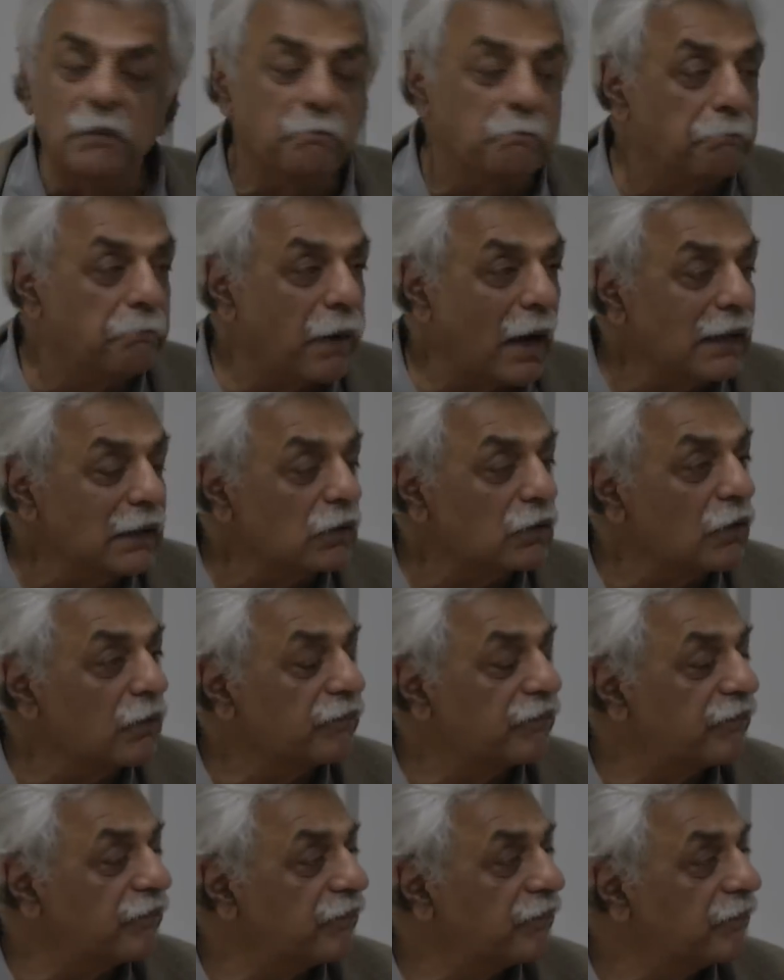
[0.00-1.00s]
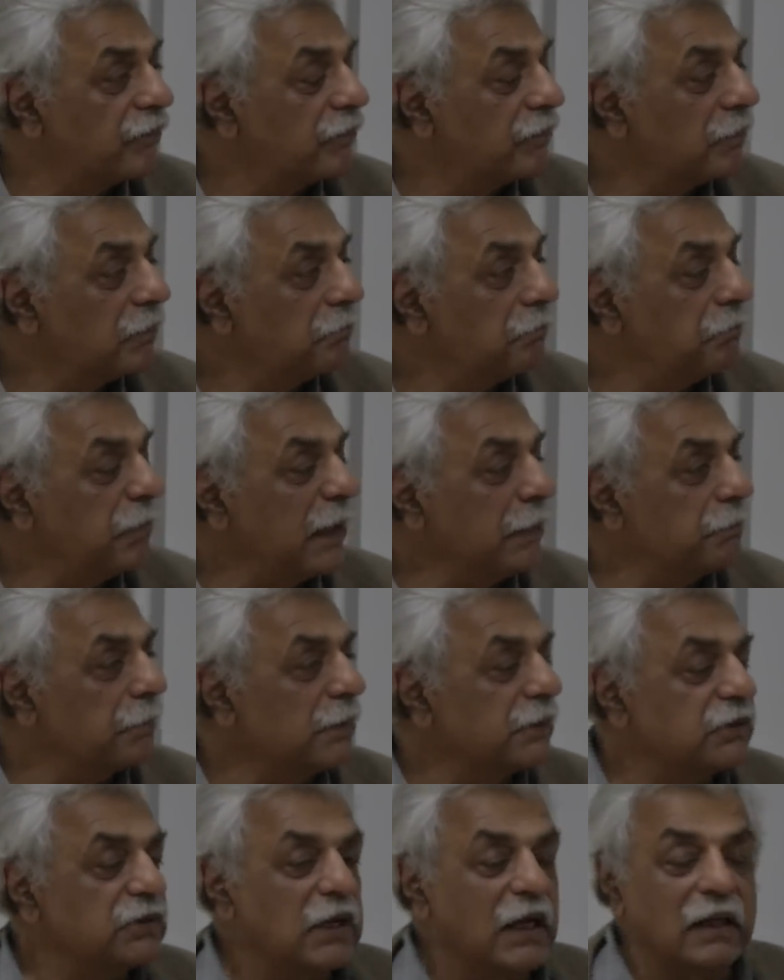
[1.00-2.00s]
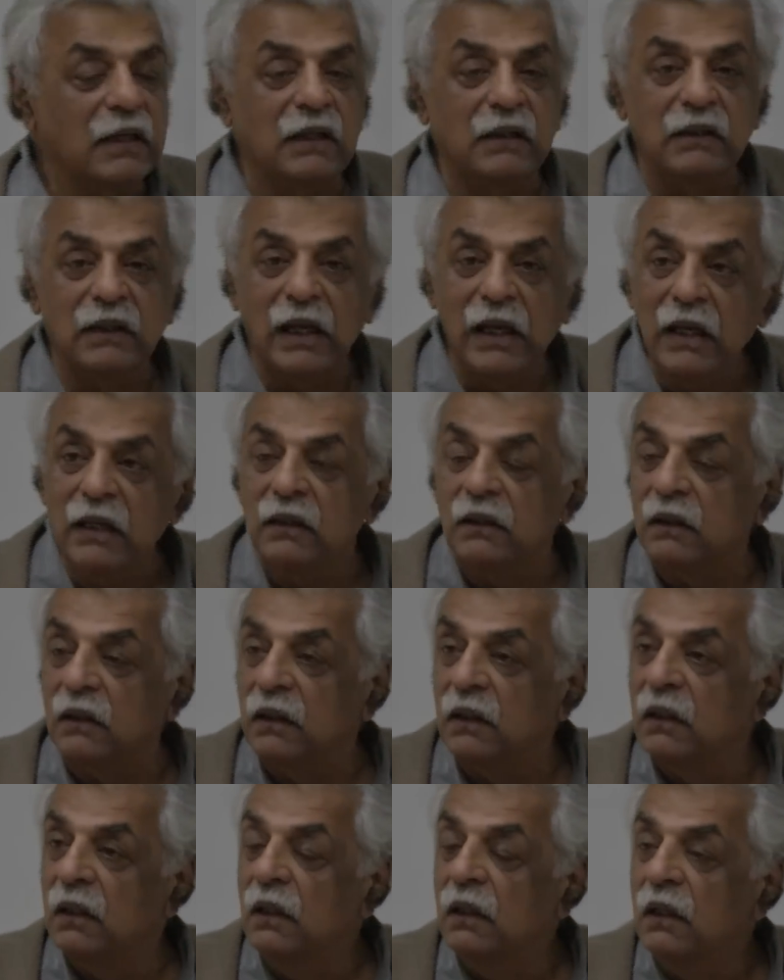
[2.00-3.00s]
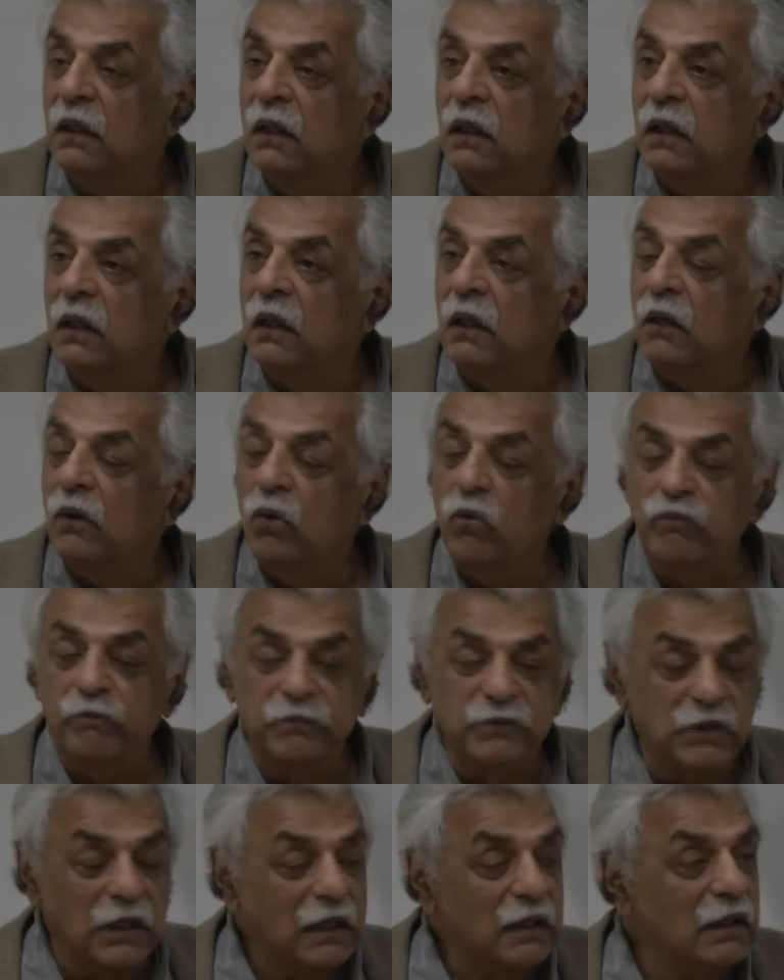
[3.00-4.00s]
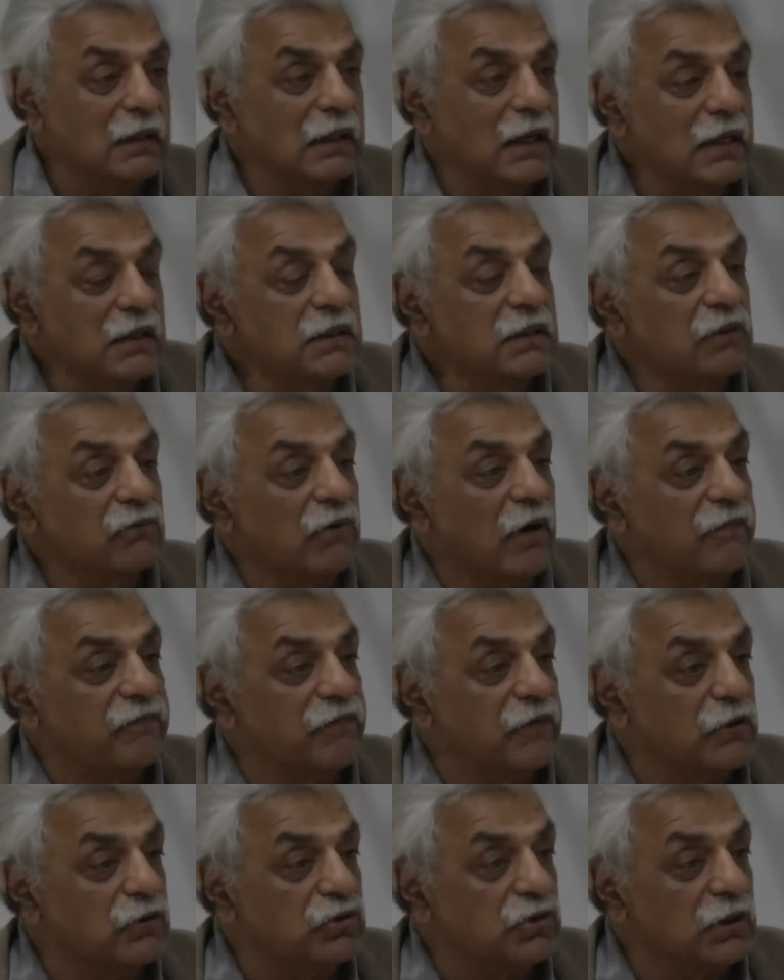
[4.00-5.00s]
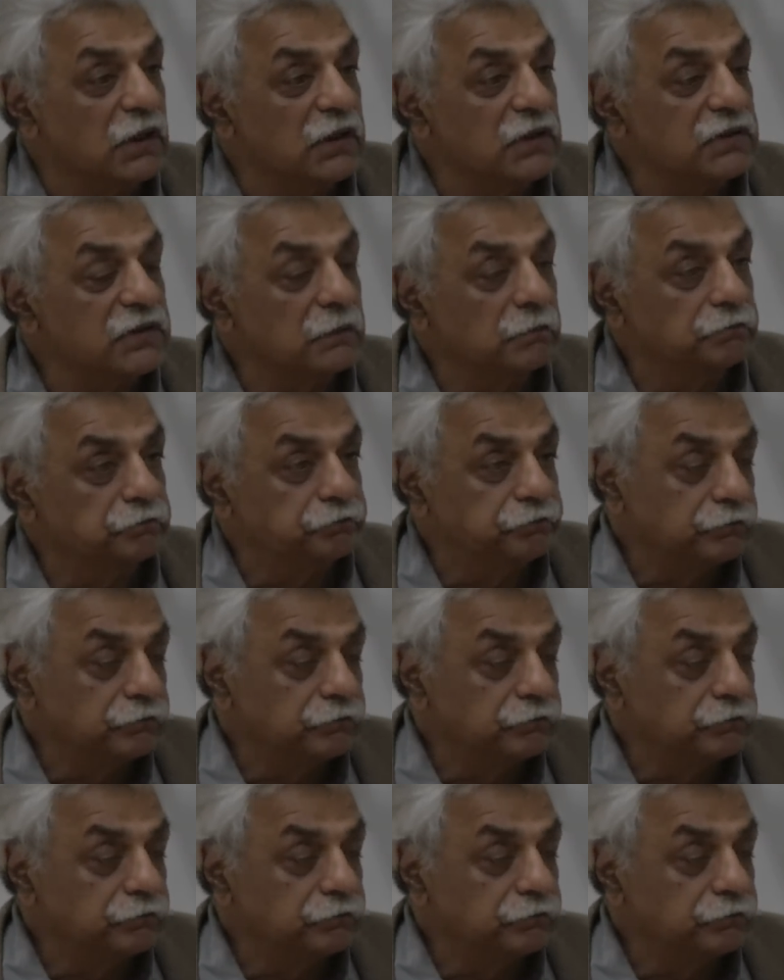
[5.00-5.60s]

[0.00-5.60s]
the bulk of people taken in, who've taken in the refugees,